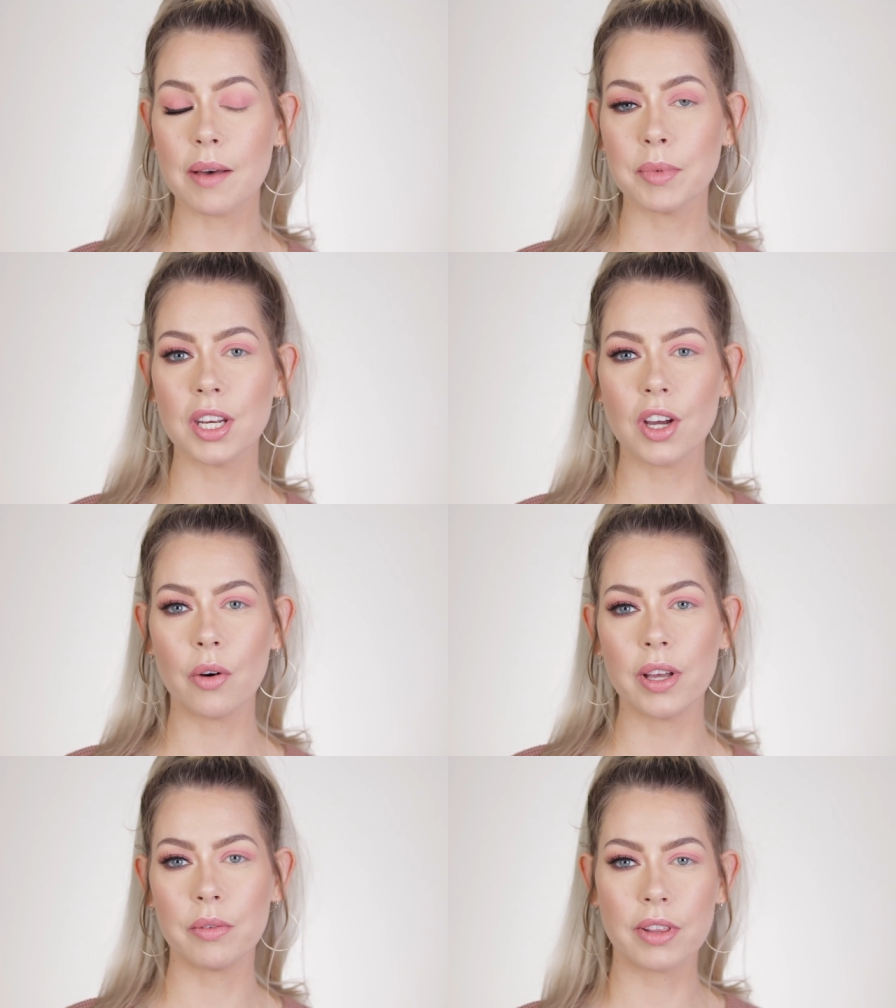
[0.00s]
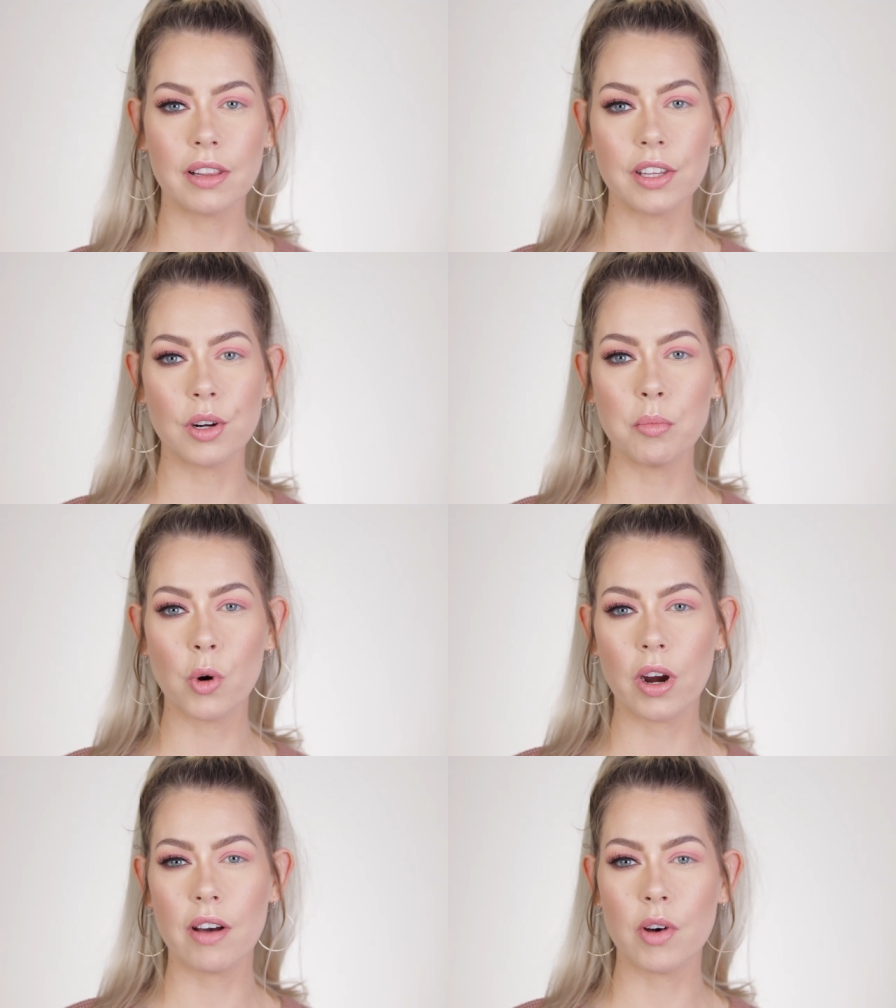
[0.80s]
I'm gonna go in with a little
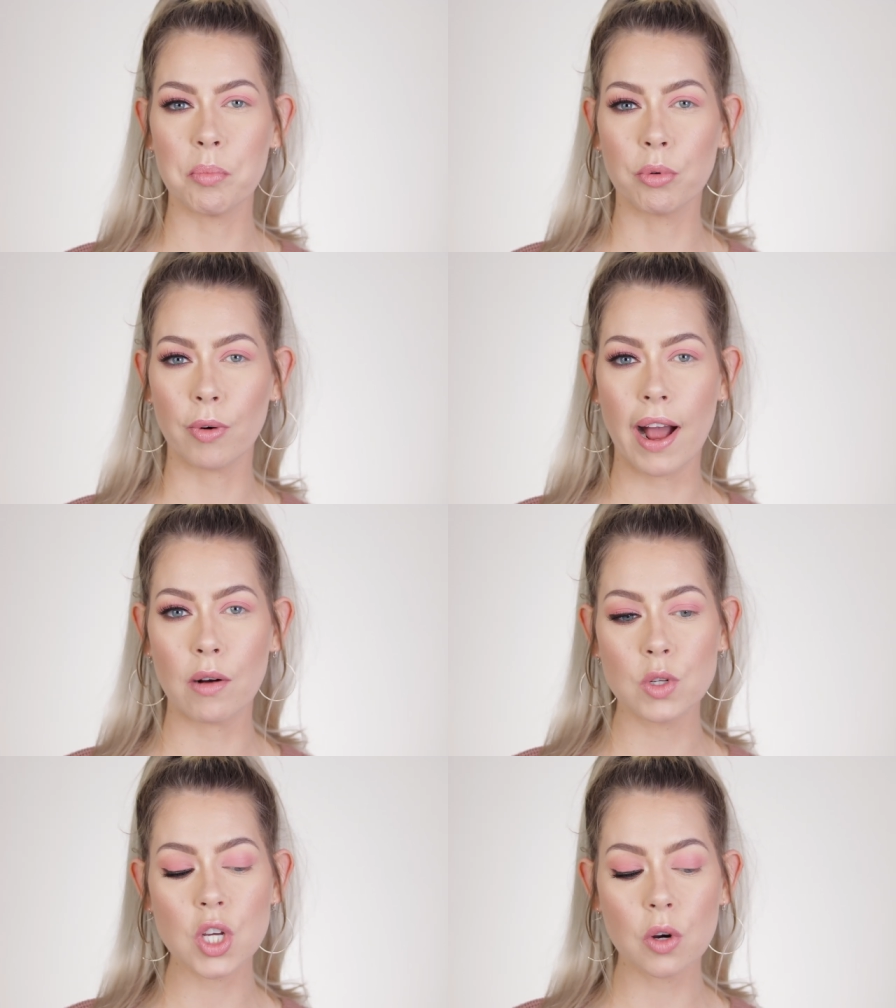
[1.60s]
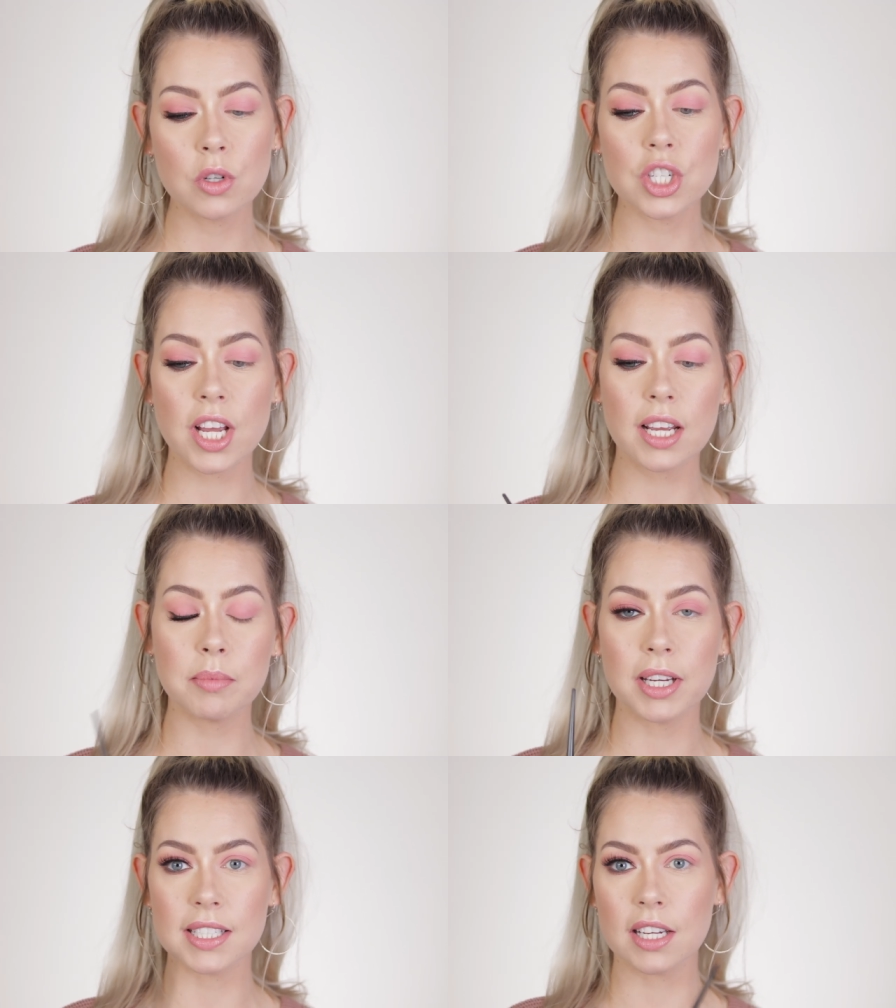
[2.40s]
more of a brown tone shade
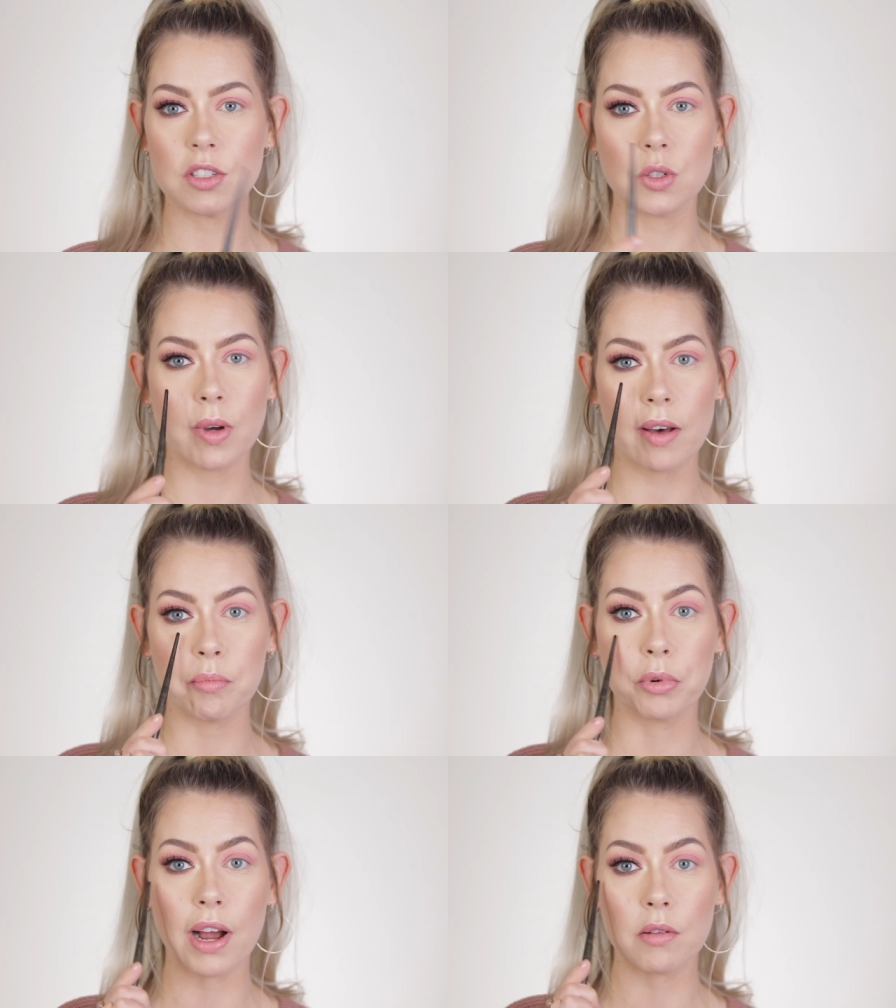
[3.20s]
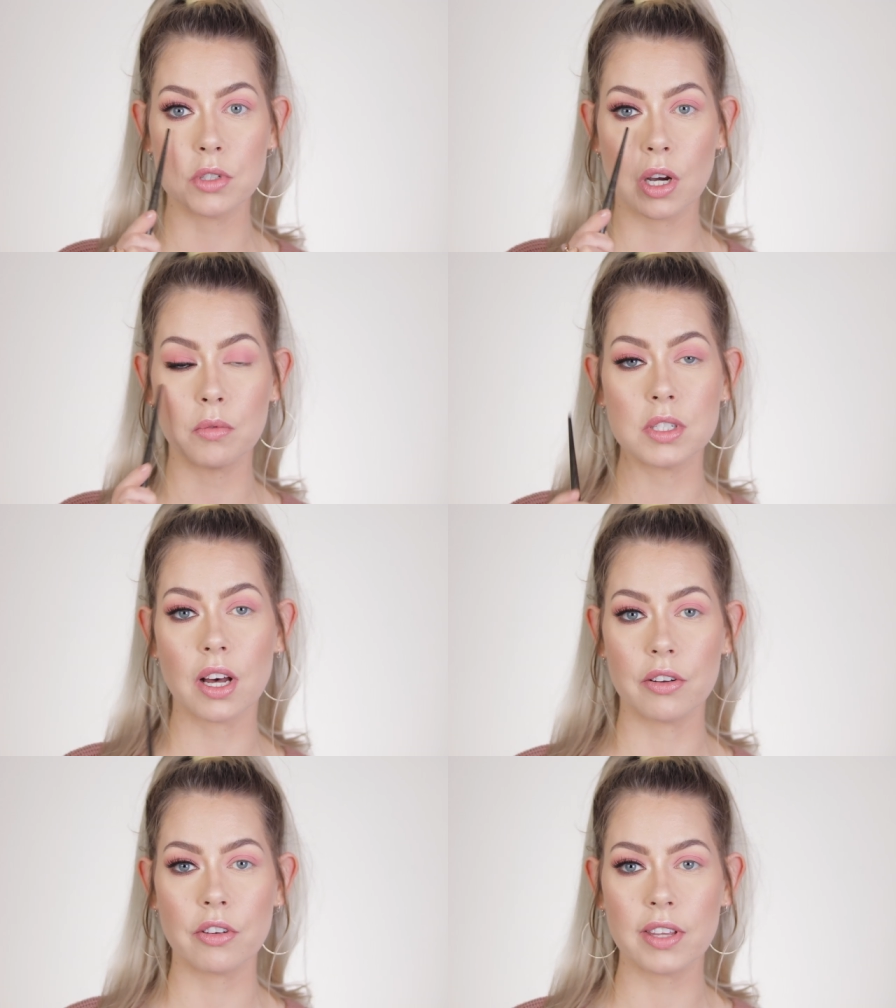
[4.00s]
because I do have brown tones
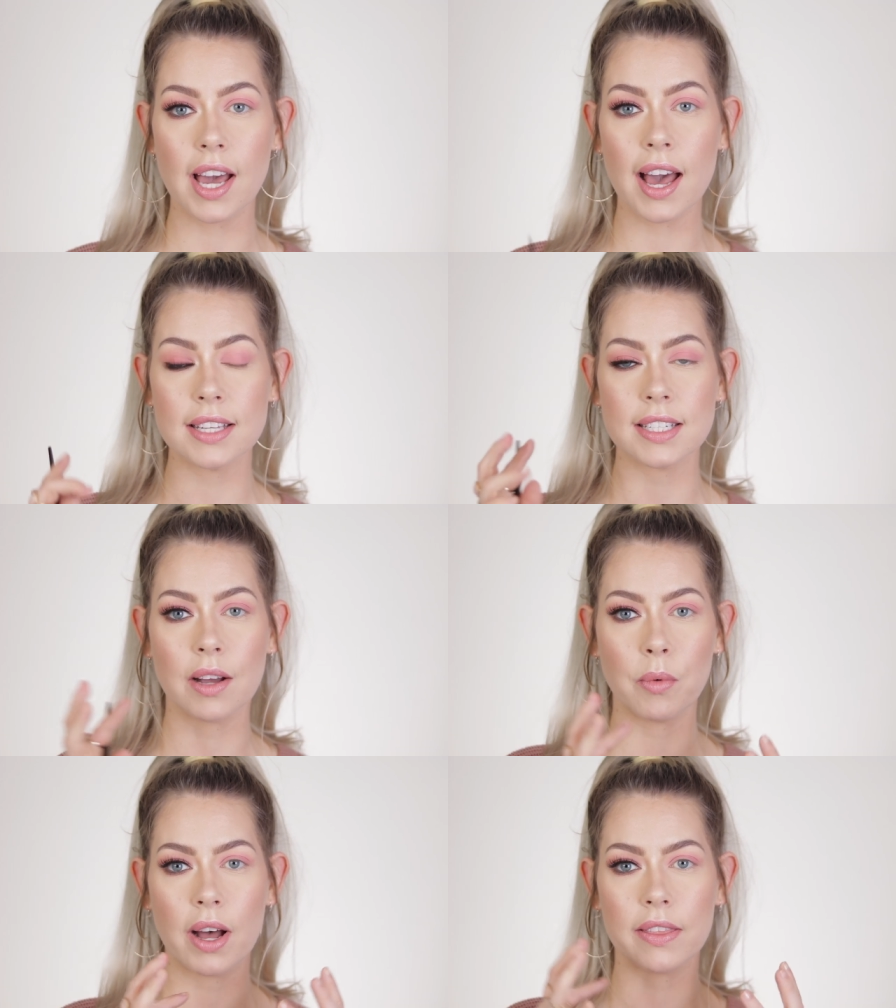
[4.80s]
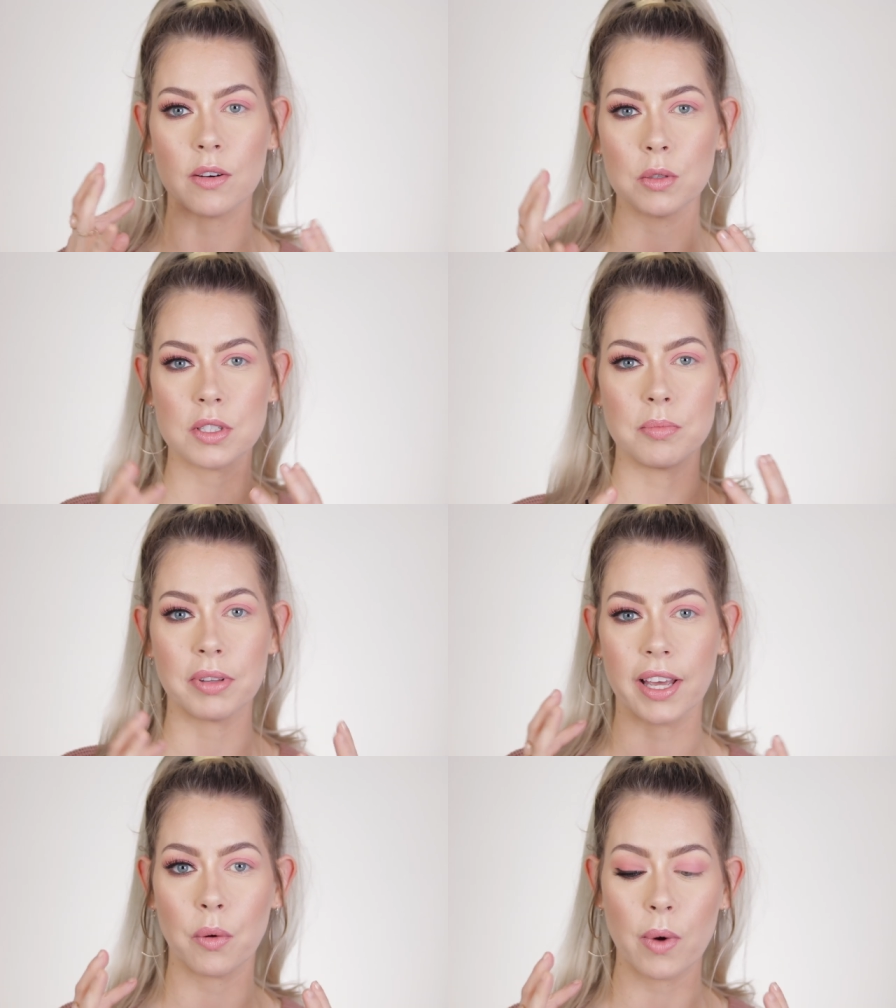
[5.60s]
under the eyes and I want those to
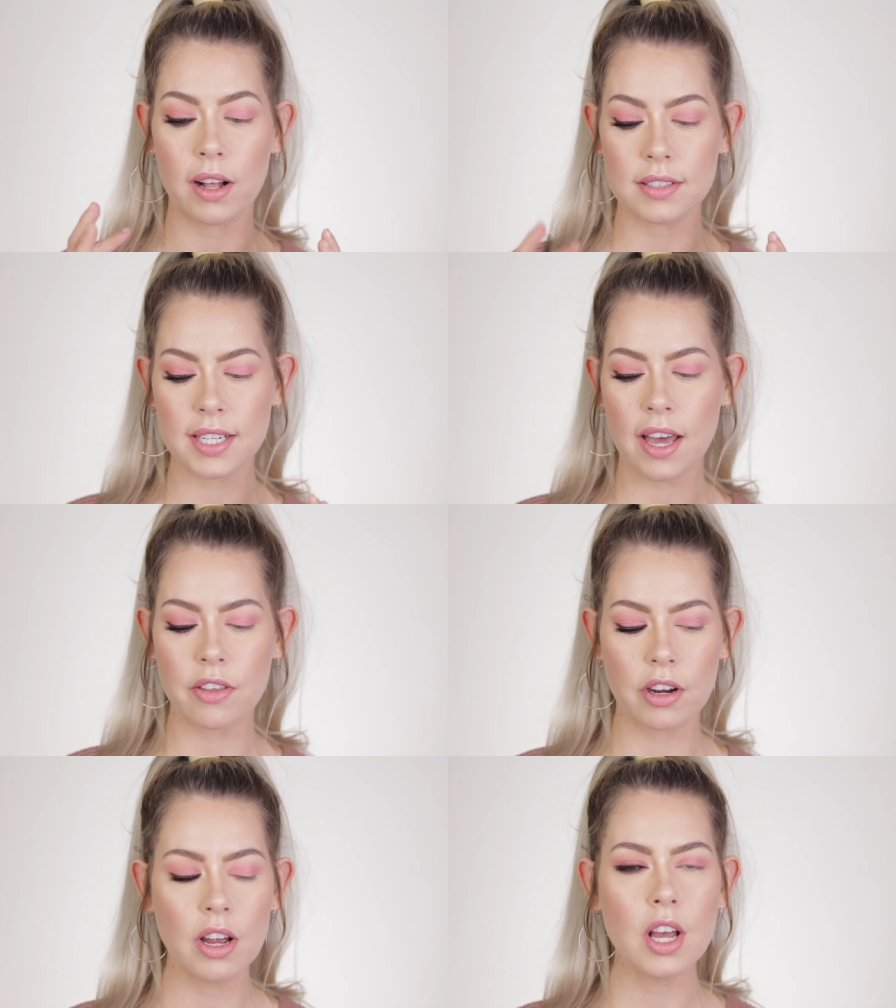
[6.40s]
play well together.